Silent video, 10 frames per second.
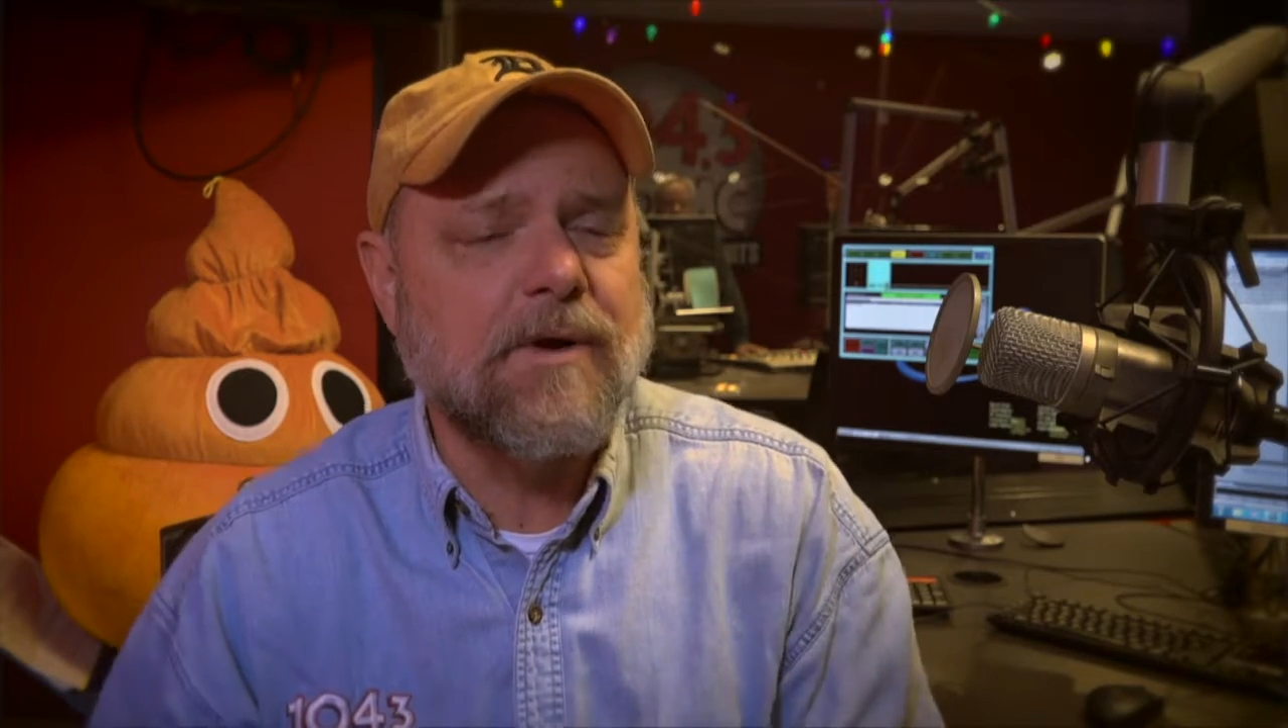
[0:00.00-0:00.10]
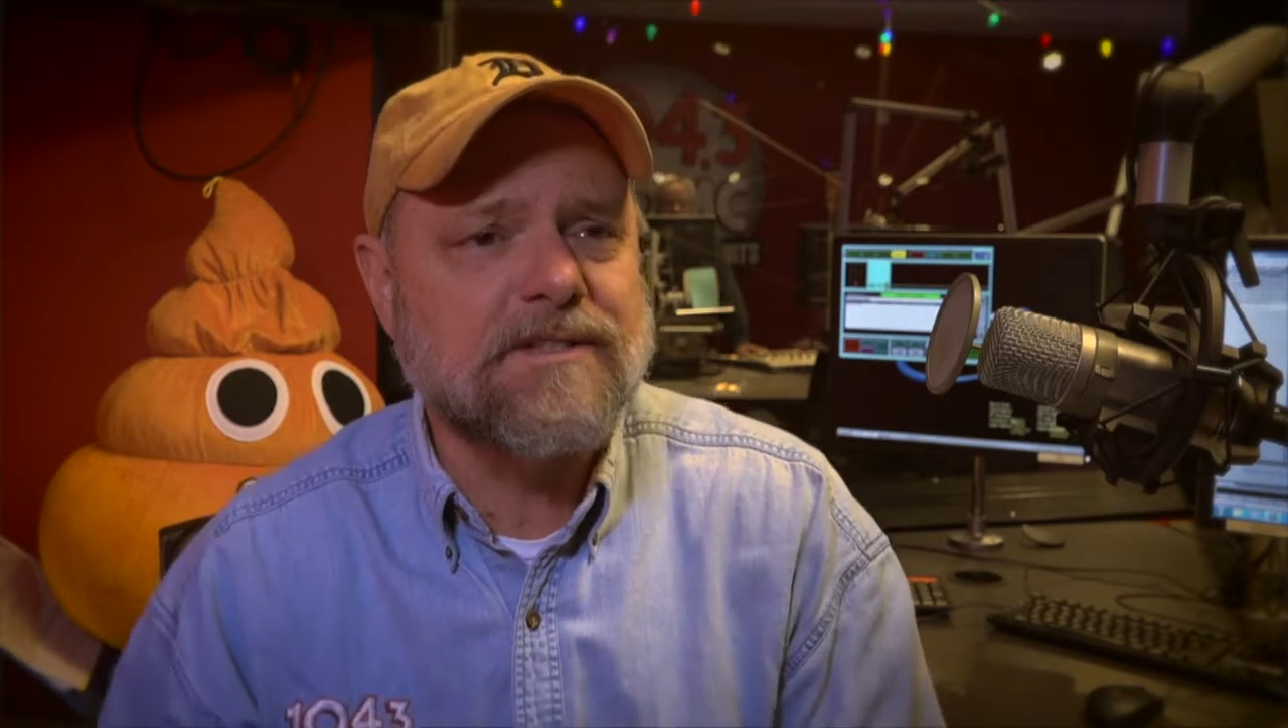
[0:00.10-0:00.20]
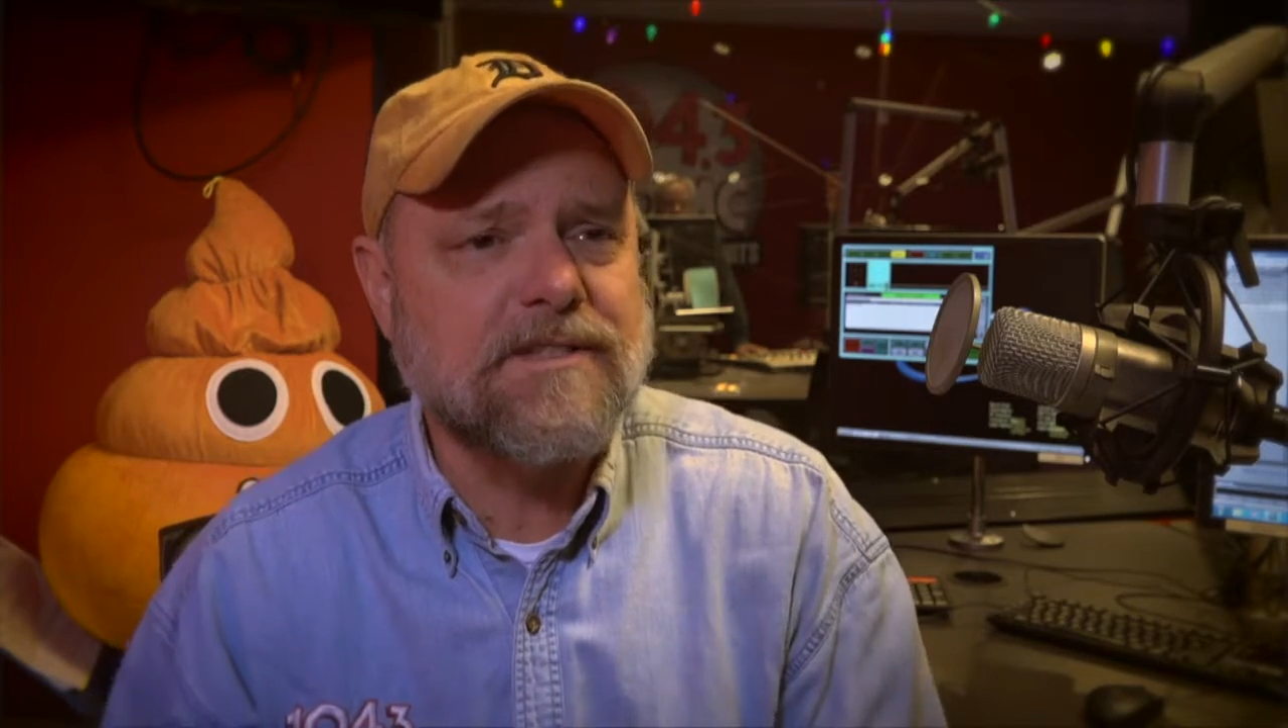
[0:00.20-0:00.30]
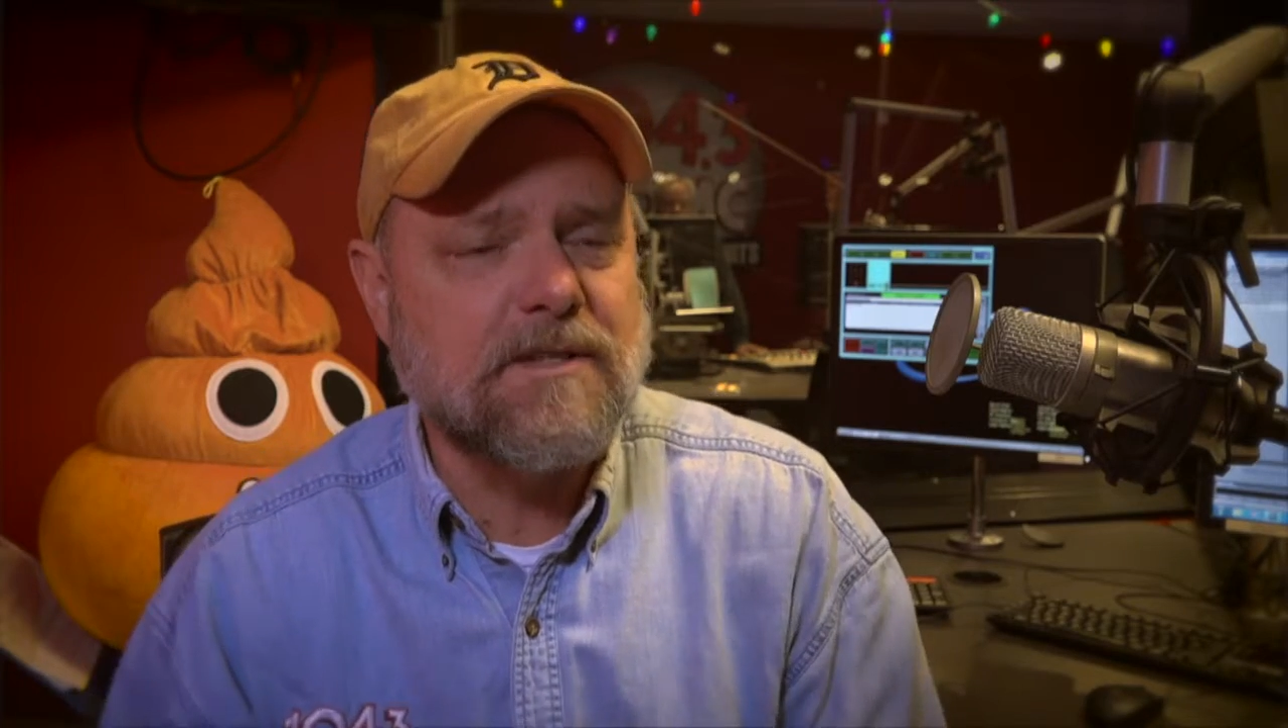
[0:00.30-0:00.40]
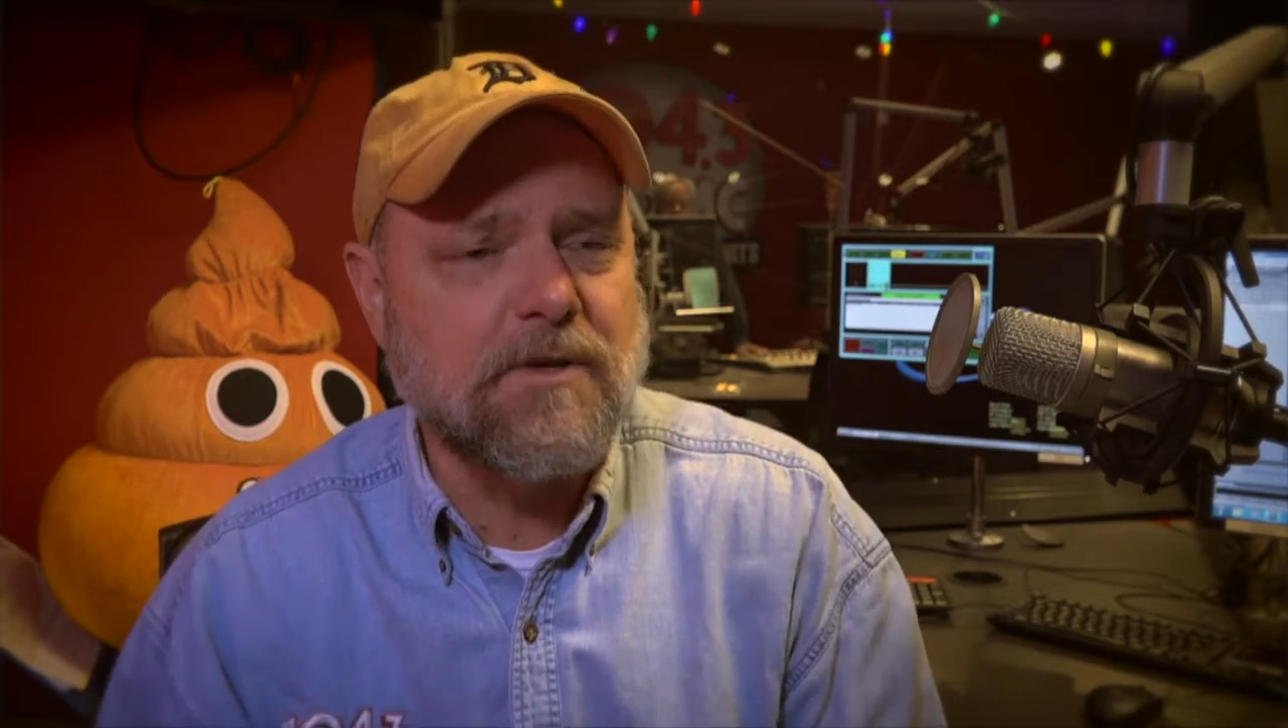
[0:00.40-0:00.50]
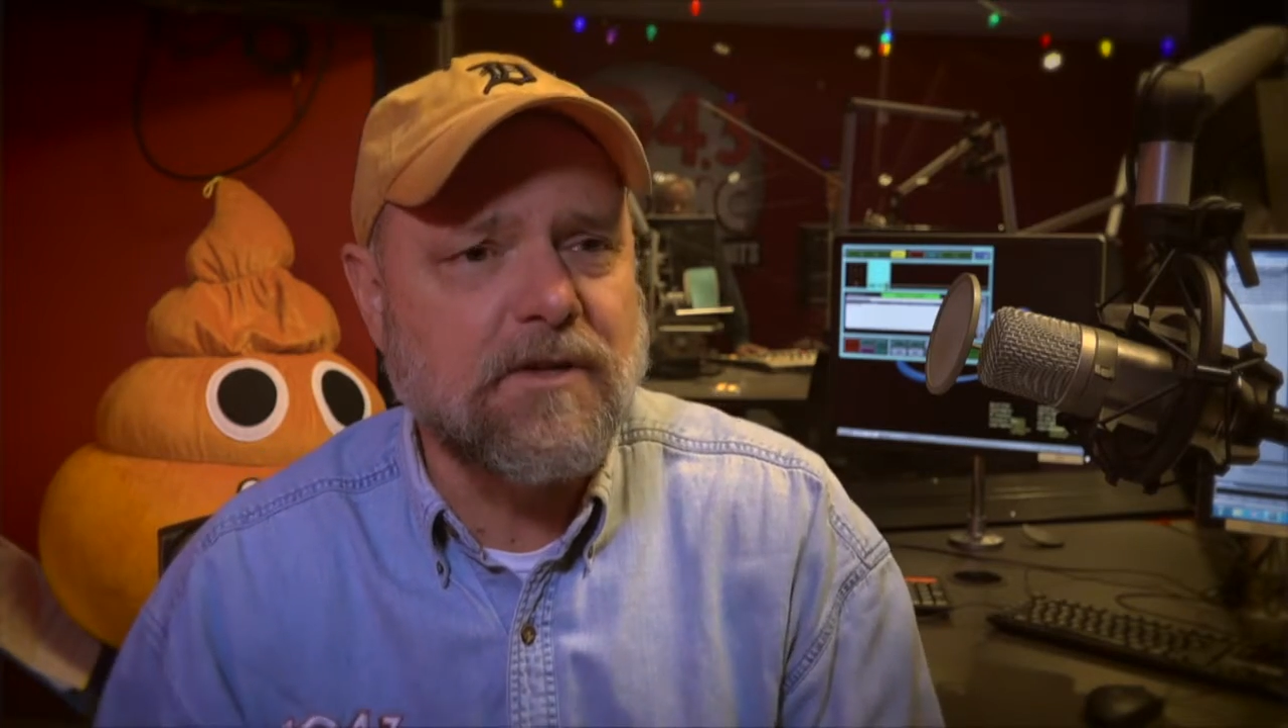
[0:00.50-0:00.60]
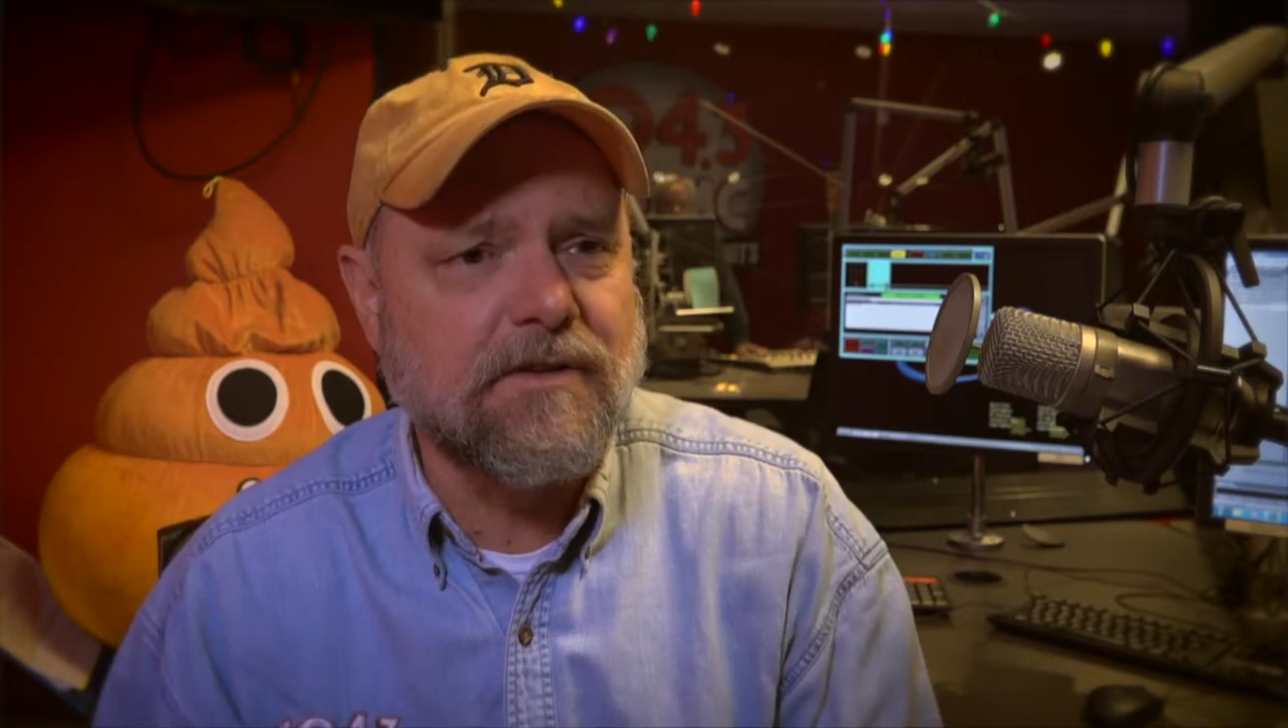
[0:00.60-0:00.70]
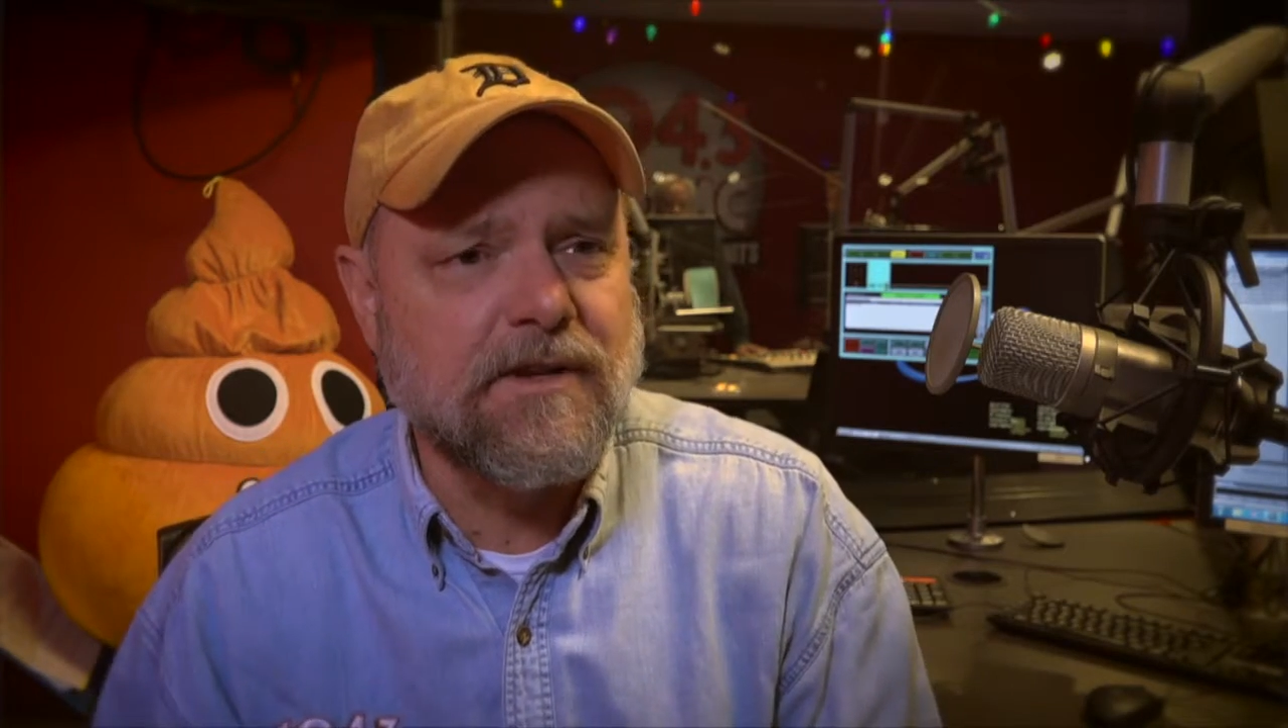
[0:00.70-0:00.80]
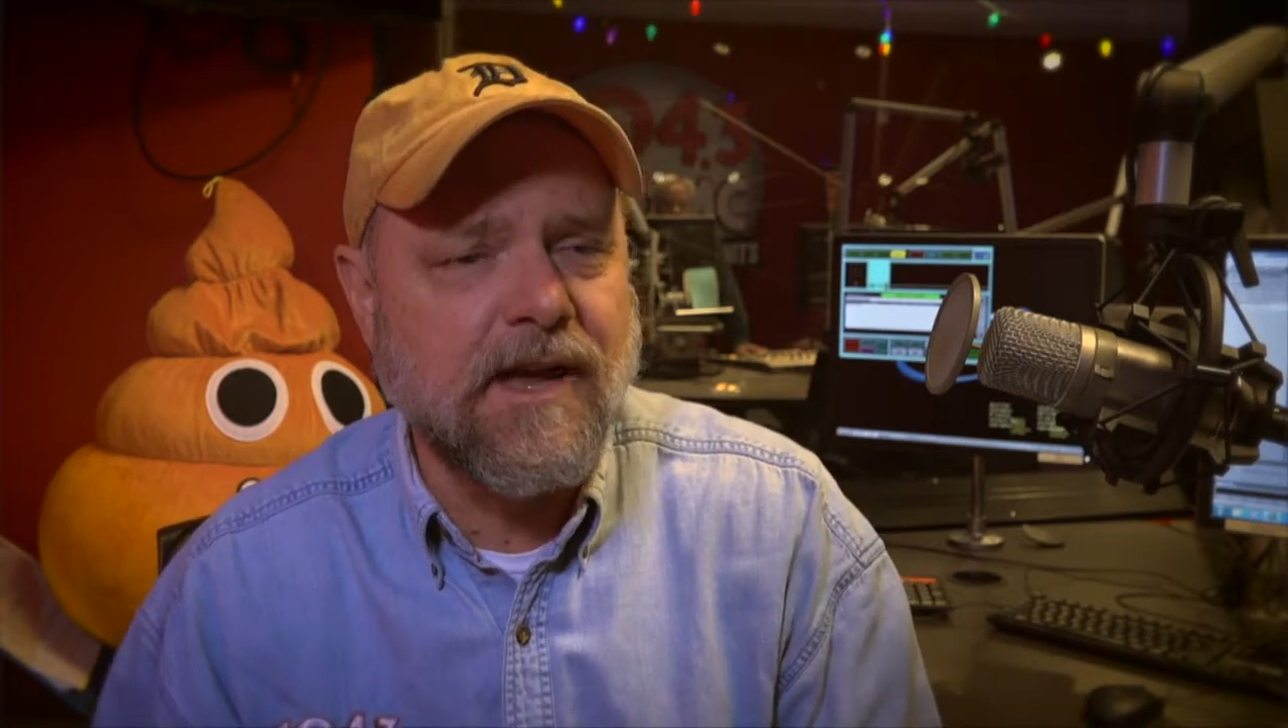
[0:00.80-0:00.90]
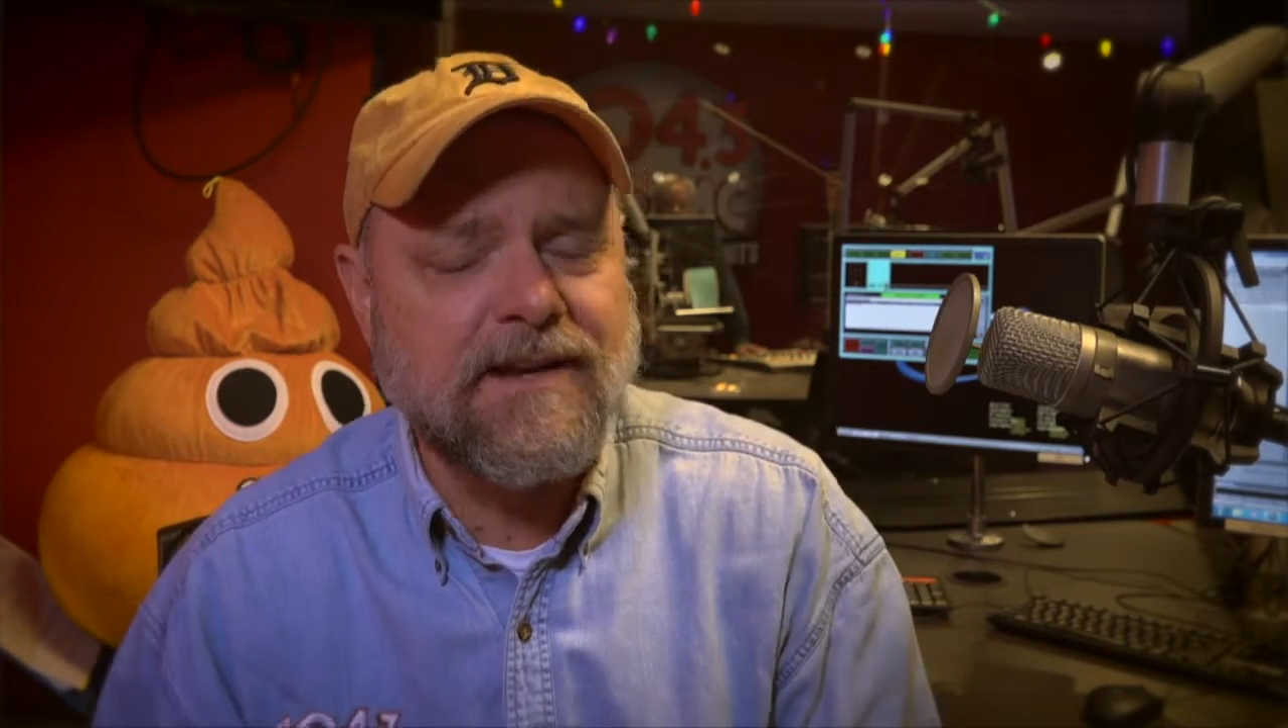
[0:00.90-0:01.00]
was in the middle of
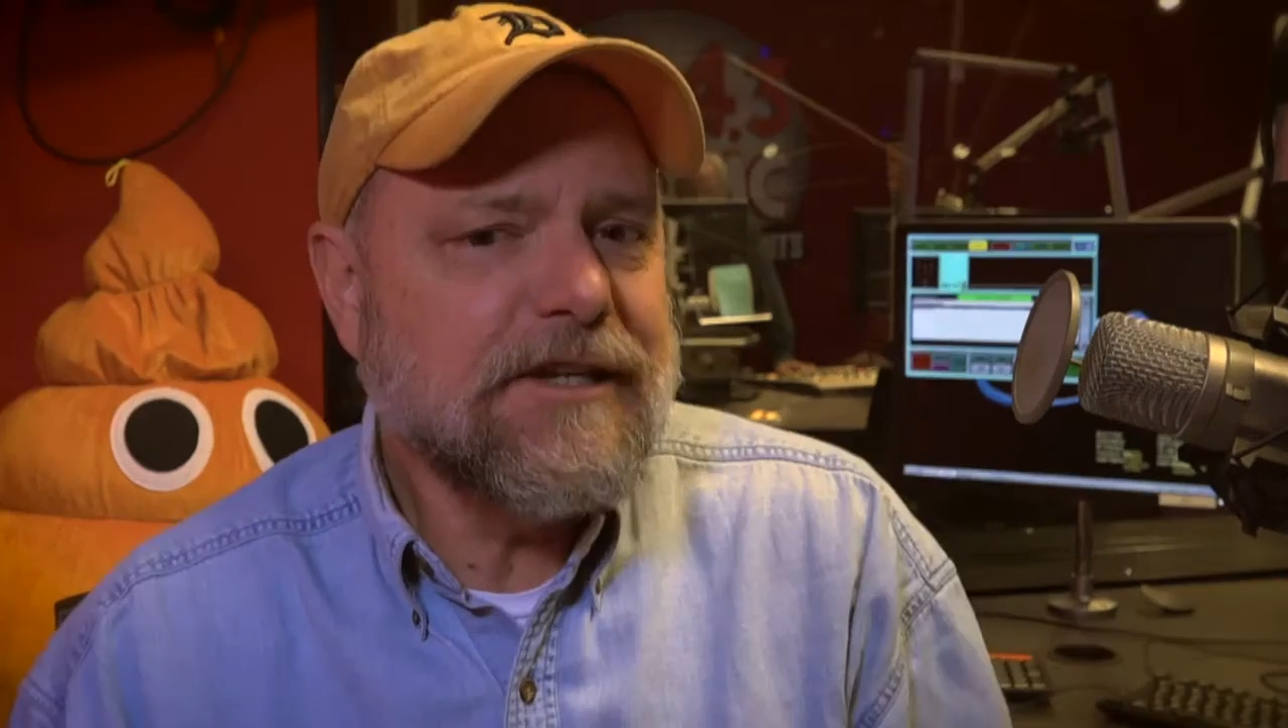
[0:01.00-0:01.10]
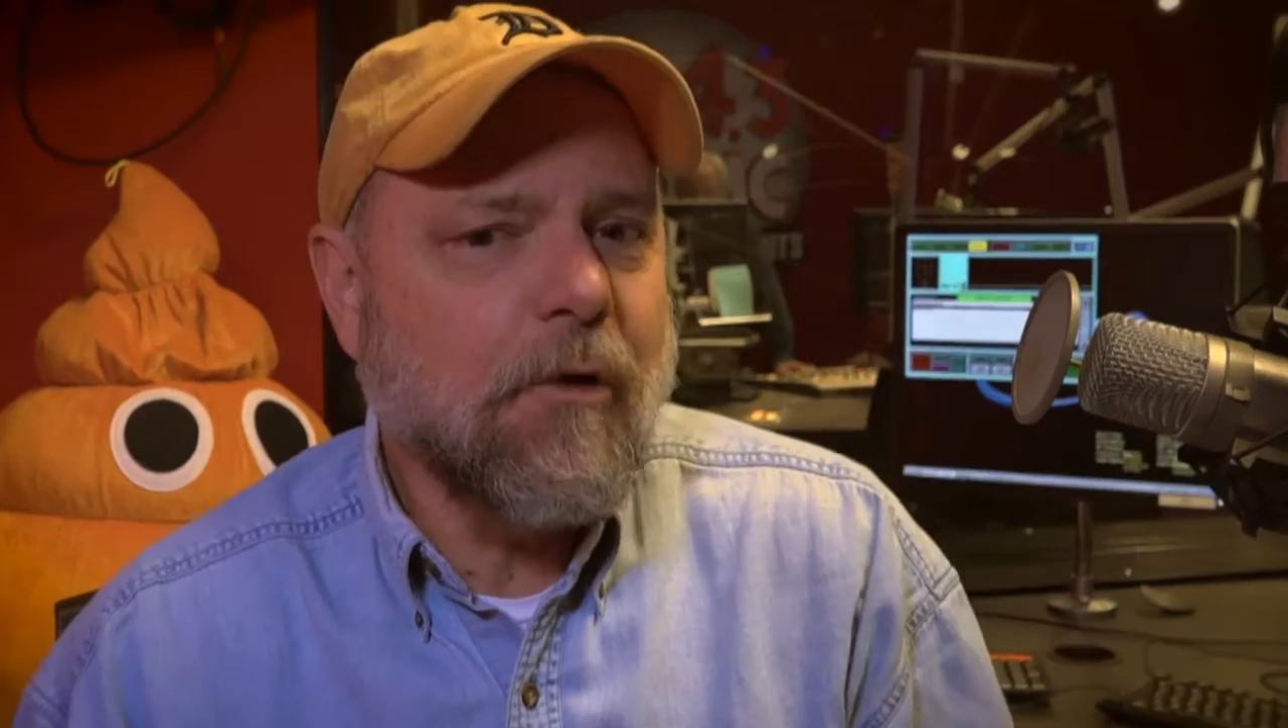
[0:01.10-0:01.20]
the night.